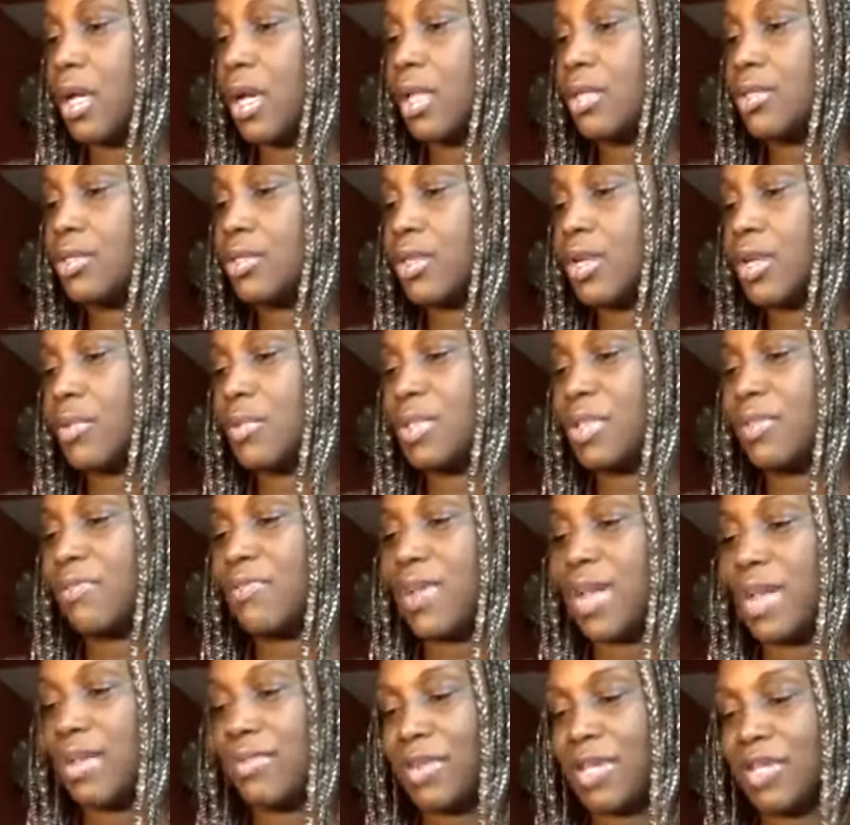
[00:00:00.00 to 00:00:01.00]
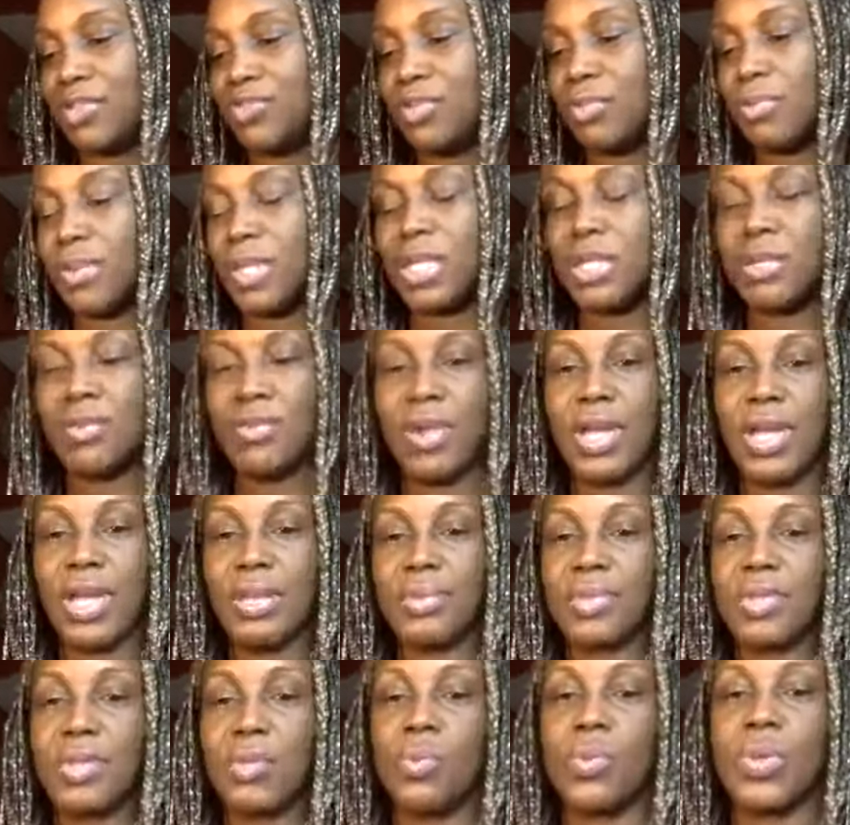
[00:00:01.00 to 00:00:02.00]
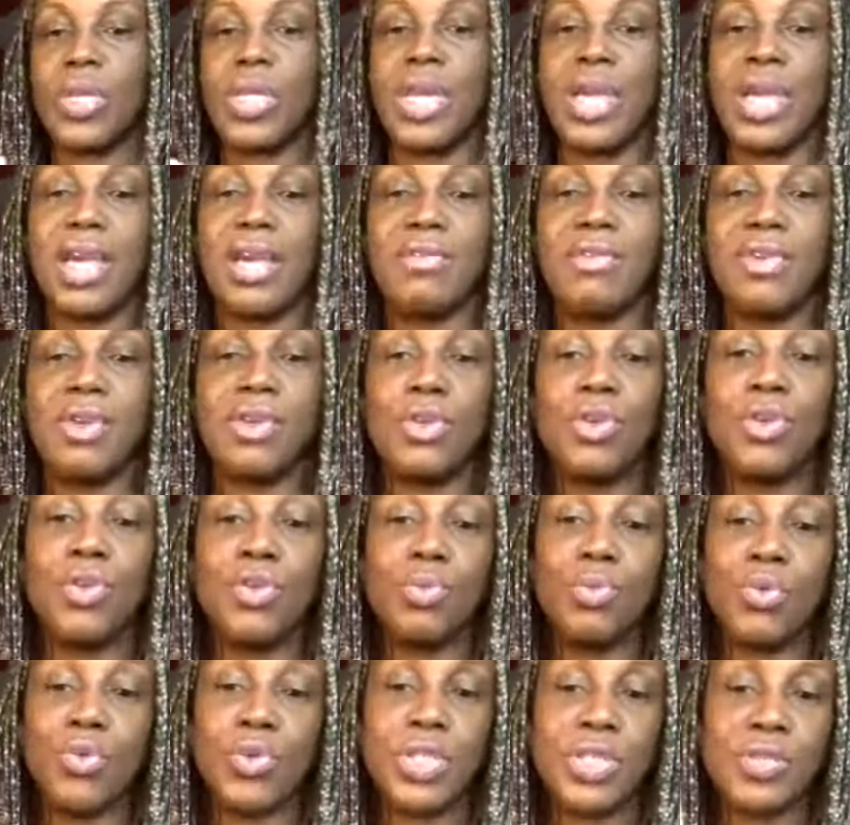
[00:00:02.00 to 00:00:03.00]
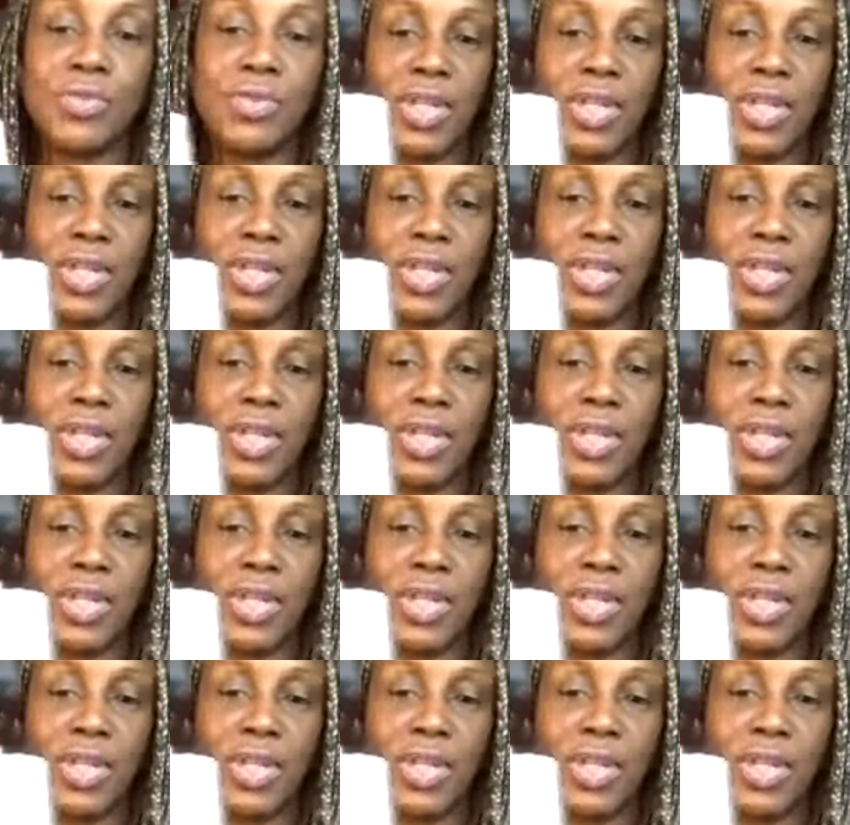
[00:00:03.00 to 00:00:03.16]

I'll start with the 500 milligrams. We have numerous